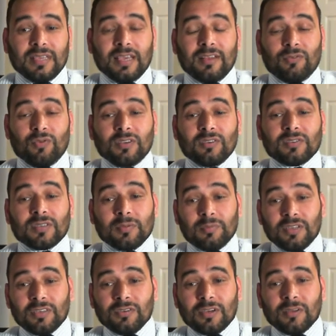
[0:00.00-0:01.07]
And when you
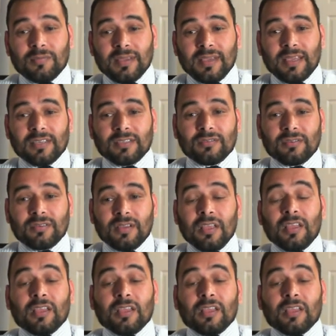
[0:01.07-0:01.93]
submit your application,